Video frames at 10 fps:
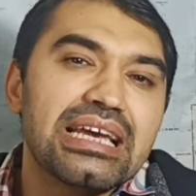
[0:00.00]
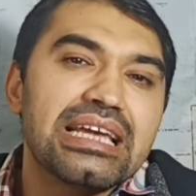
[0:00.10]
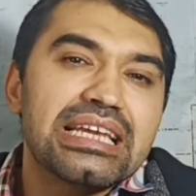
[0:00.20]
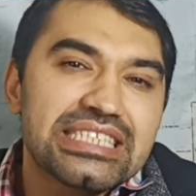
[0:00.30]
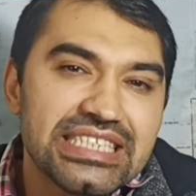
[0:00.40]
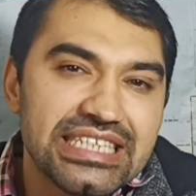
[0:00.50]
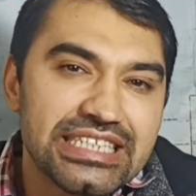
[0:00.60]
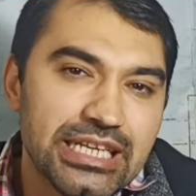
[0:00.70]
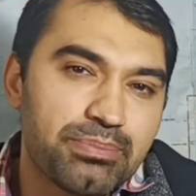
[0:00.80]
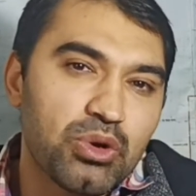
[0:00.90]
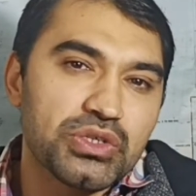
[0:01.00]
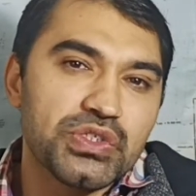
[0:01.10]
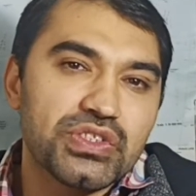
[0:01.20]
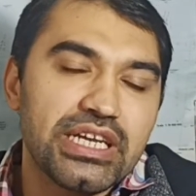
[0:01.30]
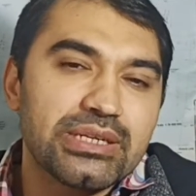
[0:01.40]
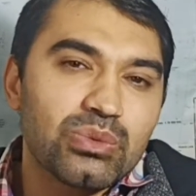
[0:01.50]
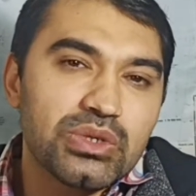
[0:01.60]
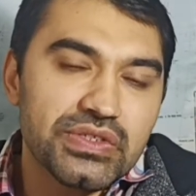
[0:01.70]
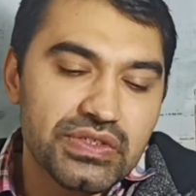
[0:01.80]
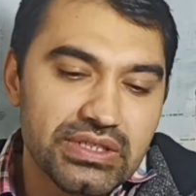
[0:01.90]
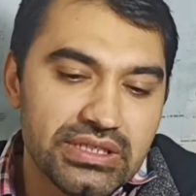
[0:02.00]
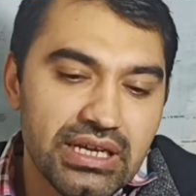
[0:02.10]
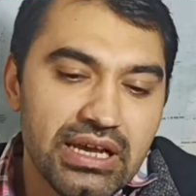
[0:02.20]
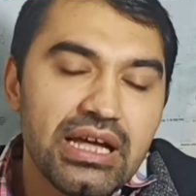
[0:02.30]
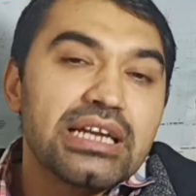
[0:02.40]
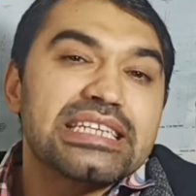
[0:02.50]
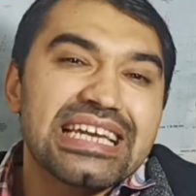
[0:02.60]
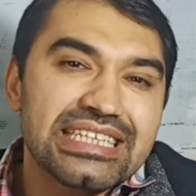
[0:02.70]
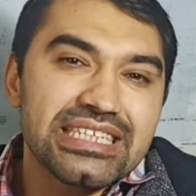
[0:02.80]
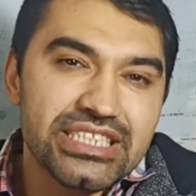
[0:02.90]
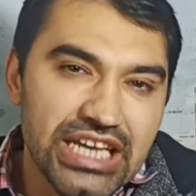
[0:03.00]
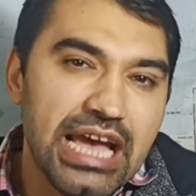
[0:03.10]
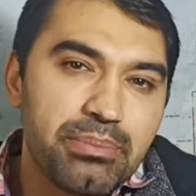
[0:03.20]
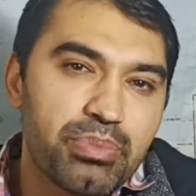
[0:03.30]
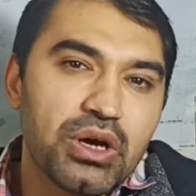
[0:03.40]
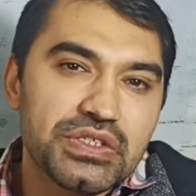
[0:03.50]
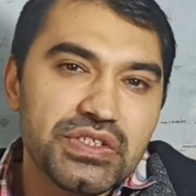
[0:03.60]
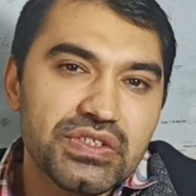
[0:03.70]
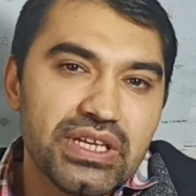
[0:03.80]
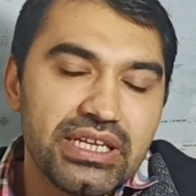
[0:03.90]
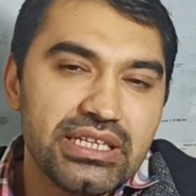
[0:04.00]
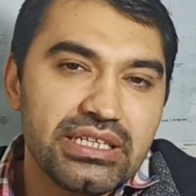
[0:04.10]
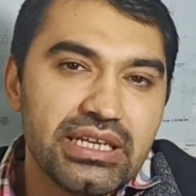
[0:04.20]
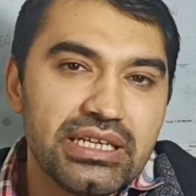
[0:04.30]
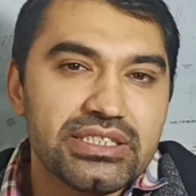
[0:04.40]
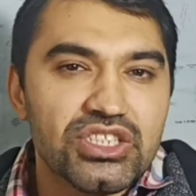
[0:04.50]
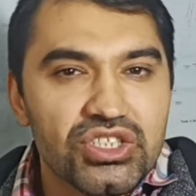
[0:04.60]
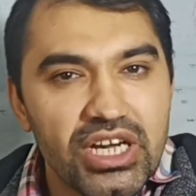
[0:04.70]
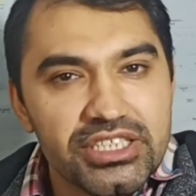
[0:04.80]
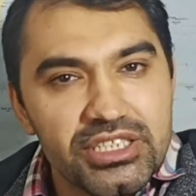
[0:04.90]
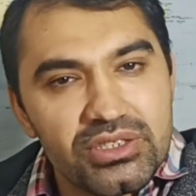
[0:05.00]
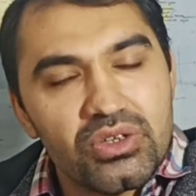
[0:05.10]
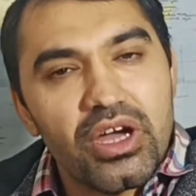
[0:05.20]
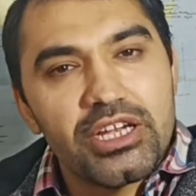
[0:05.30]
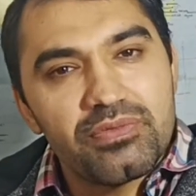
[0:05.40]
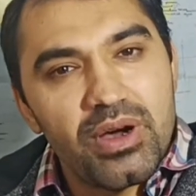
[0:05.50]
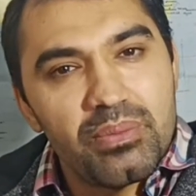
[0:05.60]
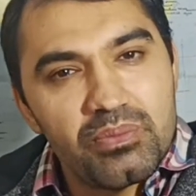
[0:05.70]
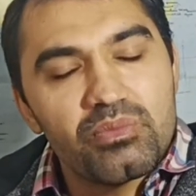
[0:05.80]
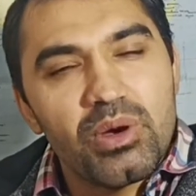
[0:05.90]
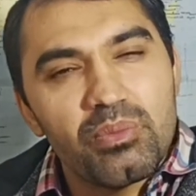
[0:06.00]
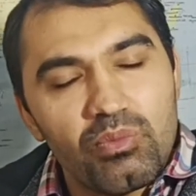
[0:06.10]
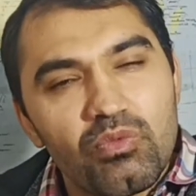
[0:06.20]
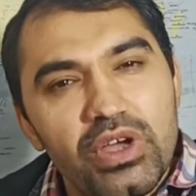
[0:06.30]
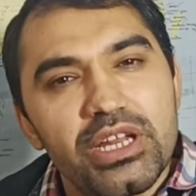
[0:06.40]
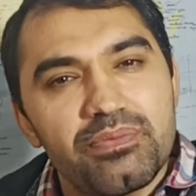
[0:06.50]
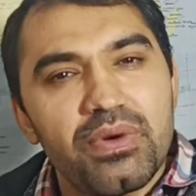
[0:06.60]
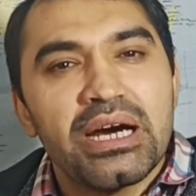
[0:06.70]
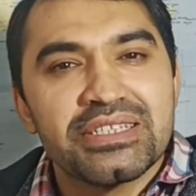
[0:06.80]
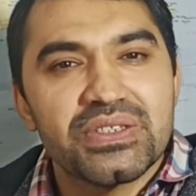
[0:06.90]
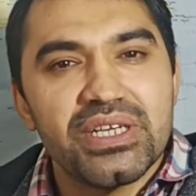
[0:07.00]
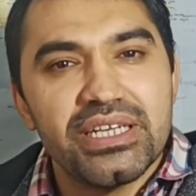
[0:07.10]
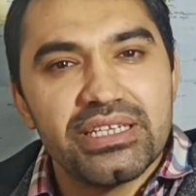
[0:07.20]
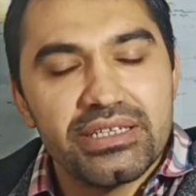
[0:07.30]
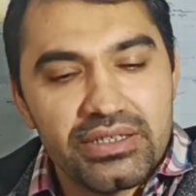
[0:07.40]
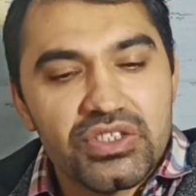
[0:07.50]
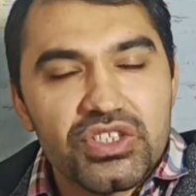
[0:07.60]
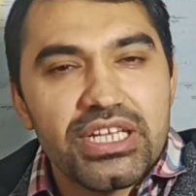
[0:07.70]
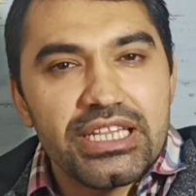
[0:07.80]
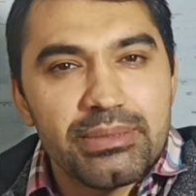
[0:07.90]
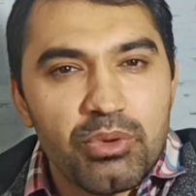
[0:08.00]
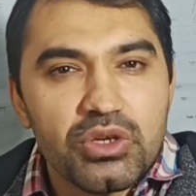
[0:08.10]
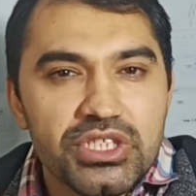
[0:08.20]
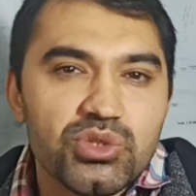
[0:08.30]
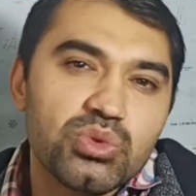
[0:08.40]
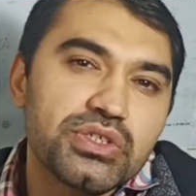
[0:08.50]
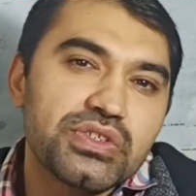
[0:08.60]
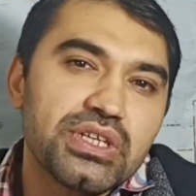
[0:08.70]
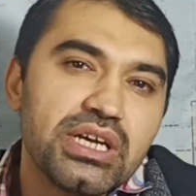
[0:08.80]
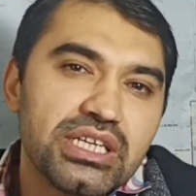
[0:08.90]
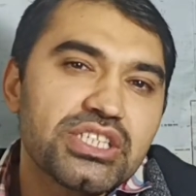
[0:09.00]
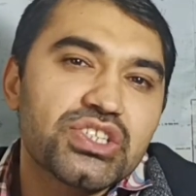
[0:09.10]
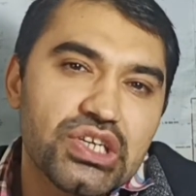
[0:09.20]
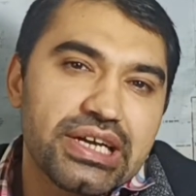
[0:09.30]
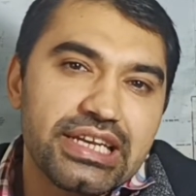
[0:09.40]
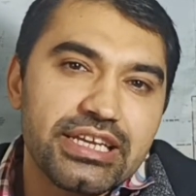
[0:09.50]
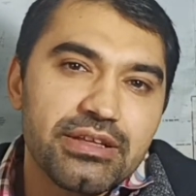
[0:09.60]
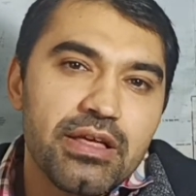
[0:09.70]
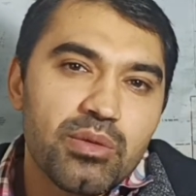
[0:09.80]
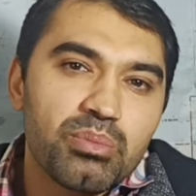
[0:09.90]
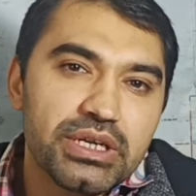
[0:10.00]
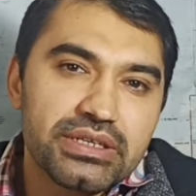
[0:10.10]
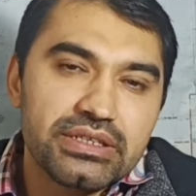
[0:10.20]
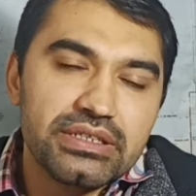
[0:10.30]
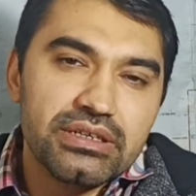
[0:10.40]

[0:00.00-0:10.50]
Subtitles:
an accidental process. It was taking time process, and it started right from very fast, and still the process was struggling. But